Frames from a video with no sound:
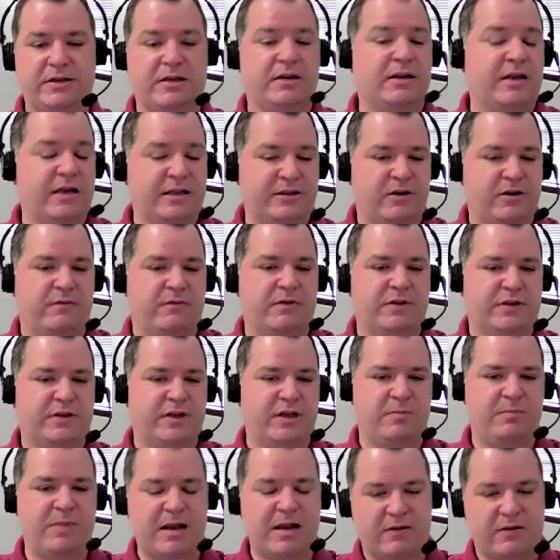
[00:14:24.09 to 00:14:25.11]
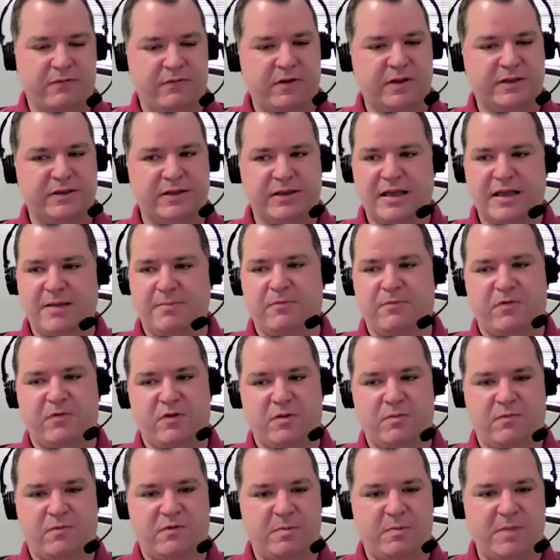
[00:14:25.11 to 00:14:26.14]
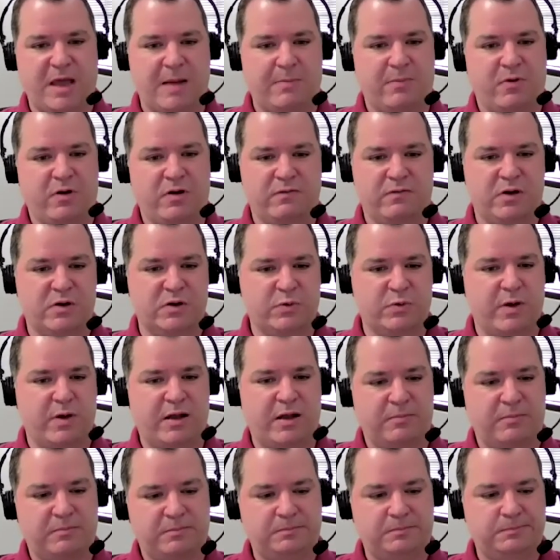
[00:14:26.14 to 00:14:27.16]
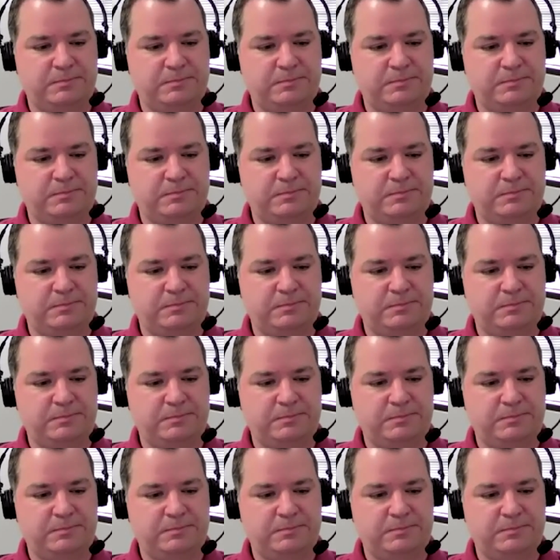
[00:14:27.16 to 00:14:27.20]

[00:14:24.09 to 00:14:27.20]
And it's obviously a benefit to them from that point of view as well.